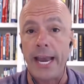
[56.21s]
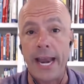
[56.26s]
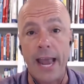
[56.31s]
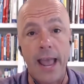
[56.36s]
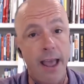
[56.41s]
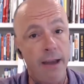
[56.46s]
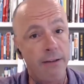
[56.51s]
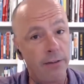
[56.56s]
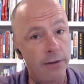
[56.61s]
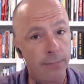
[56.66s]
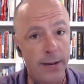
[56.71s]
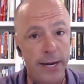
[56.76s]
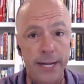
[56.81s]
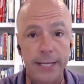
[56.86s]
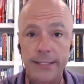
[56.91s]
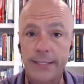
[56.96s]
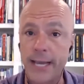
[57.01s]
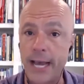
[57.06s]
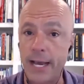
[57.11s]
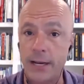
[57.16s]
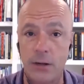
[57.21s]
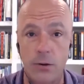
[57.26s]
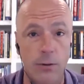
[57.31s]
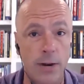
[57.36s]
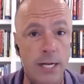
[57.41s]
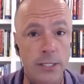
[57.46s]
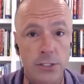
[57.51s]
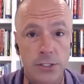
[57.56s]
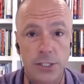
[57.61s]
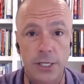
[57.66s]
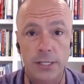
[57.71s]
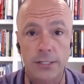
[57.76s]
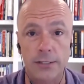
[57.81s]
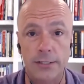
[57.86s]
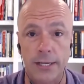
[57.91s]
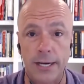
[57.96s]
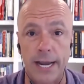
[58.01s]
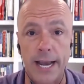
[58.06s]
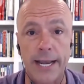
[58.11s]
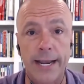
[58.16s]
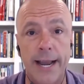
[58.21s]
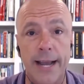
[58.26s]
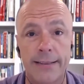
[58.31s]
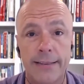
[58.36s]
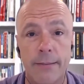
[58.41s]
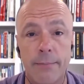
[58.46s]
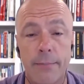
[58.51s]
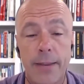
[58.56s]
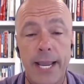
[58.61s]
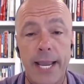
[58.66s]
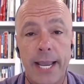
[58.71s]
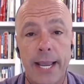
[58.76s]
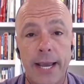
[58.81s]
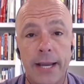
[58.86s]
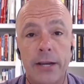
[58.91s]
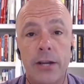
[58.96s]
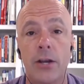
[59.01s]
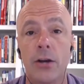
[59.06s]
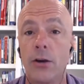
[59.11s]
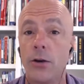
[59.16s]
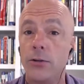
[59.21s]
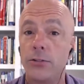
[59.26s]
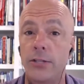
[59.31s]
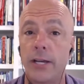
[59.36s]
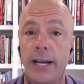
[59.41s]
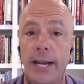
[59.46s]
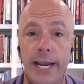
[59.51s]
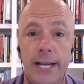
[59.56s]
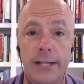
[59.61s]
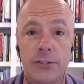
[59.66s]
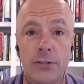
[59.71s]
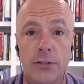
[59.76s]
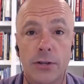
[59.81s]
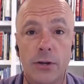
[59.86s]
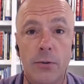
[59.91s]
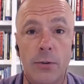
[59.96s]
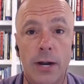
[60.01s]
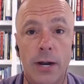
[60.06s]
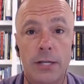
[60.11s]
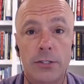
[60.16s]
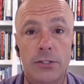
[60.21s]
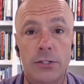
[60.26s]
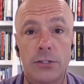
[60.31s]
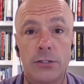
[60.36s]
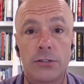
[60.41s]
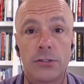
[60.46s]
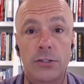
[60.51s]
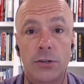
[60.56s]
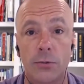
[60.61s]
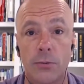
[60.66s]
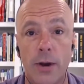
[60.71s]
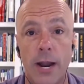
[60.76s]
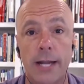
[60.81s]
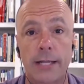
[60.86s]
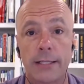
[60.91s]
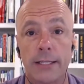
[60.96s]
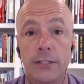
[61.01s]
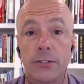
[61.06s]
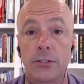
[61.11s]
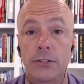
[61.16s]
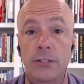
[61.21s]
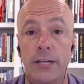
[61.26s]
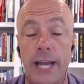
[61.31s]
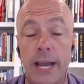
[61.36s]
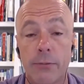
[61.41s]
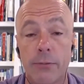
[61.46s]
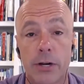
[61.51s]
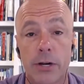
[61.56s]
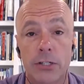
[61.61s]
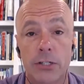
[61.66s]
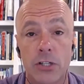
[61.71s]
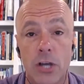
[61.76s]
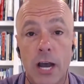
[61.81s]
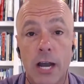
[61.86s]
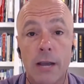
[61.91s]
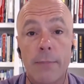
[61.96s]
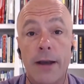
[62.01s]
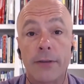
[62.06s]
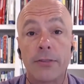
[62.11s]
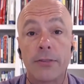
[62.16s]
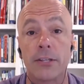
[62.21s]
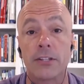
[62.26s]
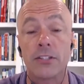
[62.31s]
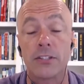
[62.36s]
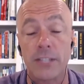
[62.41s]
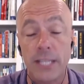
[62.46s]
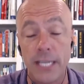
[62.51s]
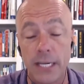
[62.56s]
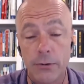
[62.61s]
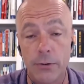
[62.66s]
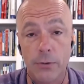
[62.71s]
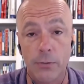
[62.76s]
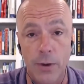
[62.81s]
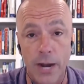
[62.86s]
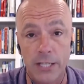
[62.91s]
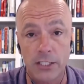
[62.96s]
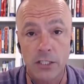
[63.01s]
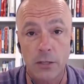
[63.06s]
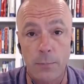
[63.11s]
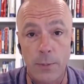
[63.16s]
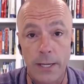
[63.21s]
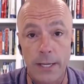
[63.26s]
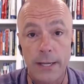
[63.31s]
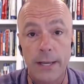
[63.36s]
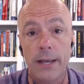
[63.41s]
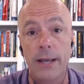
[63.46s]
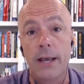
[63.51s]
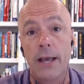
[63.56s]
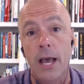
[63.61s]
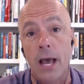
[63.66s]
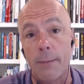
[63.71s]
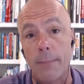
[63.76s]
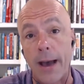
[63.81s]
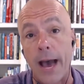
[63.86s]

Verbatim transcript: And everybody's got questions, and I got the man who's going to answer the questions directly. So today we're going to talk about the secret recipe